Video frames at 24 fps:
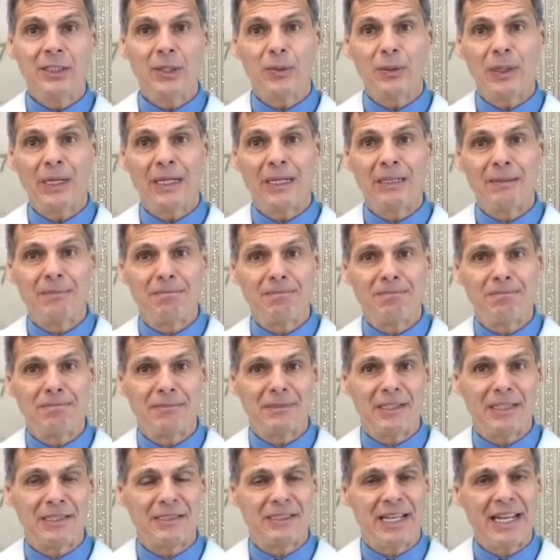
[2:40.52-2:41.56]
so um,
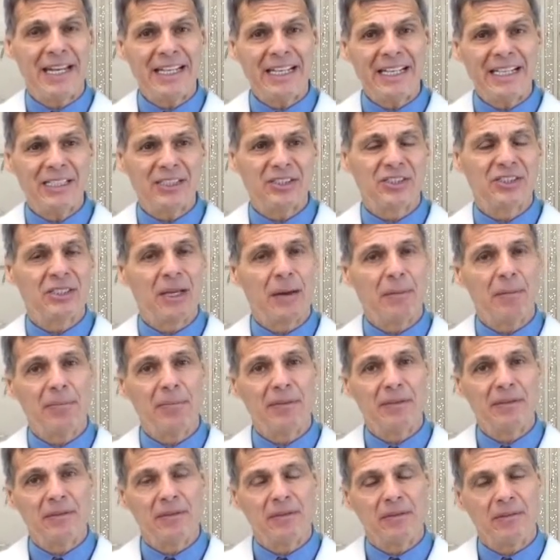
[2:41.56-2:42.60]
taking a
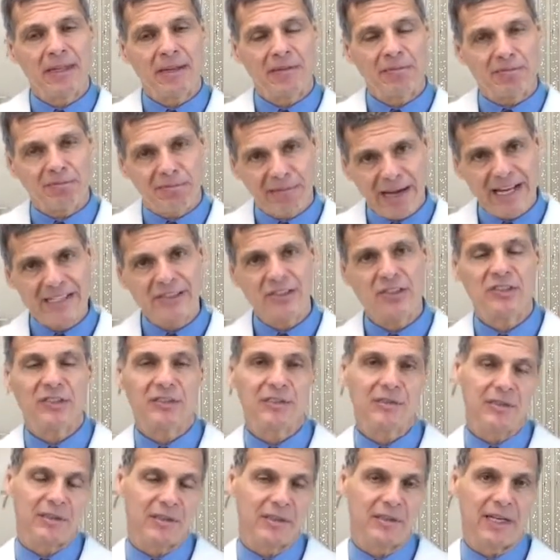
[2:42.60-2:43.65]
supplement that raises
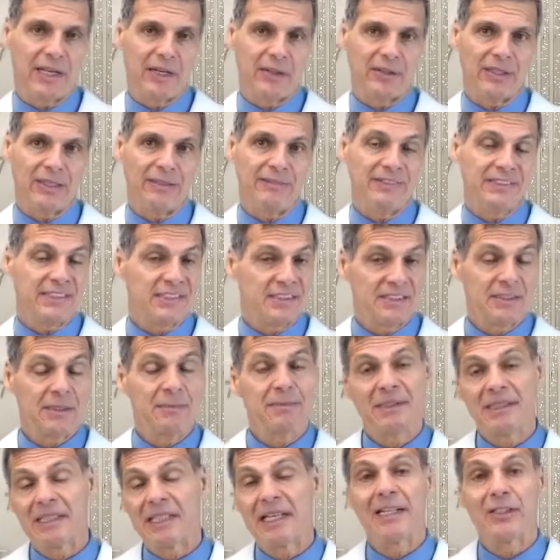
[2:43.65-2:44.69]
glutathione levels is
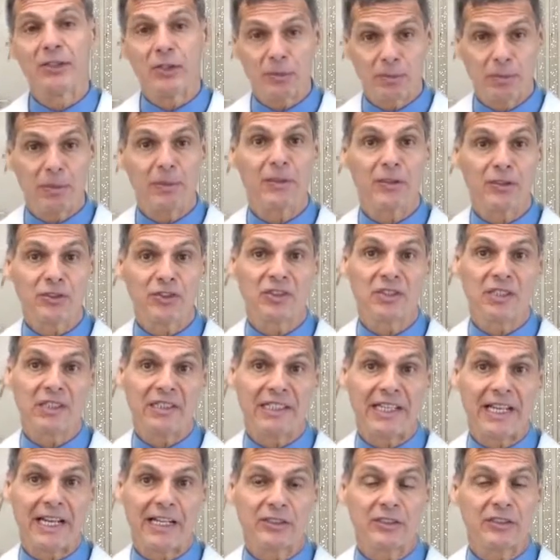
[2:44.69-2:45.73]
something that I do
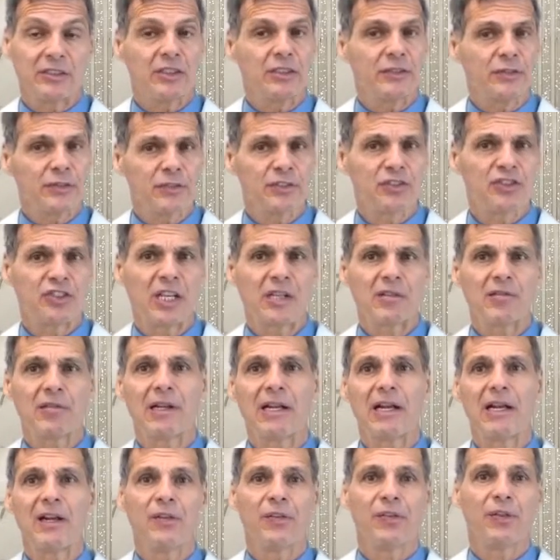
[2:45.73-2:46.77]
personally, actually, just for general
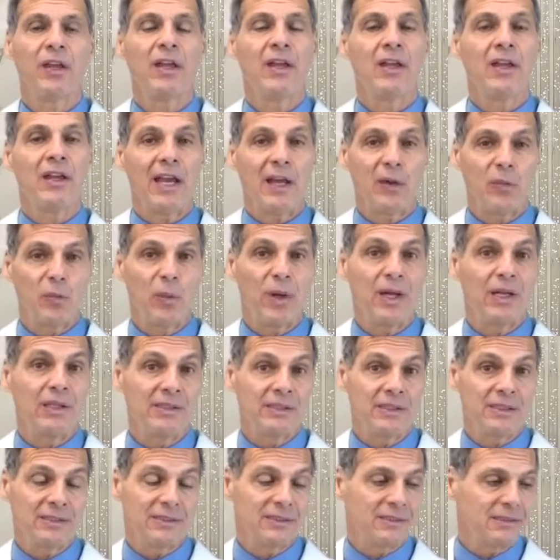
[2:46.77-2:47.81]
health and
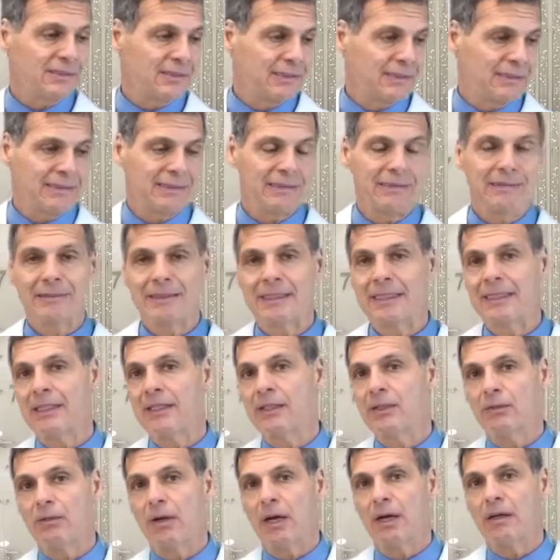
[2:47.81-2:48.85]
wellness, uh, you
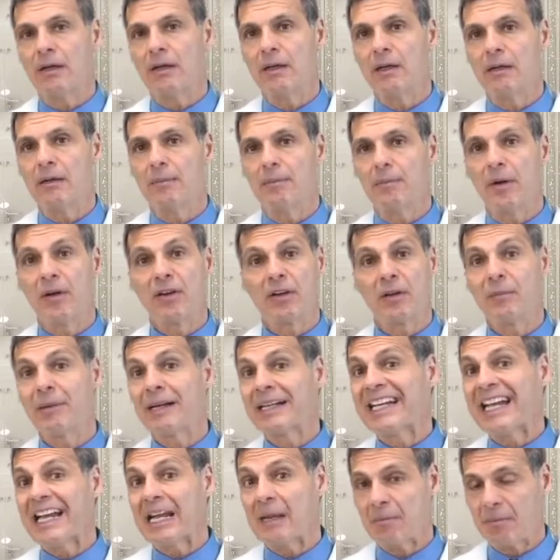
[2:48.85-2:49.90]
know, uh, part of
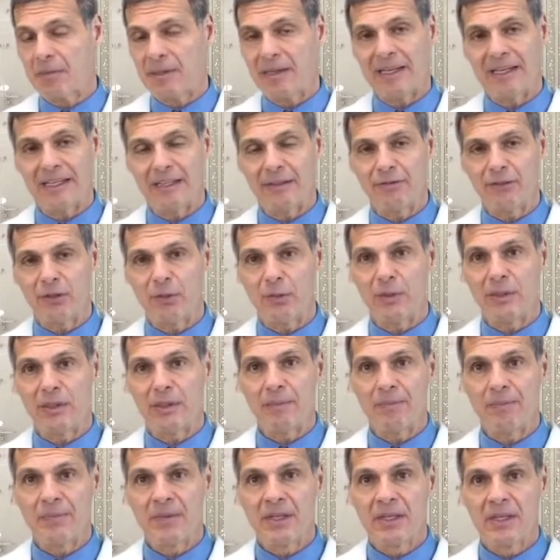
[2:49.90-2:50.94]
my game plan, if you
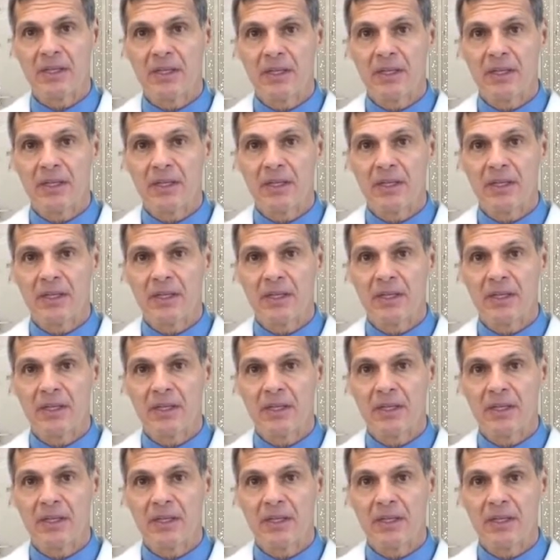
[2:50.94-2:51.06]
will.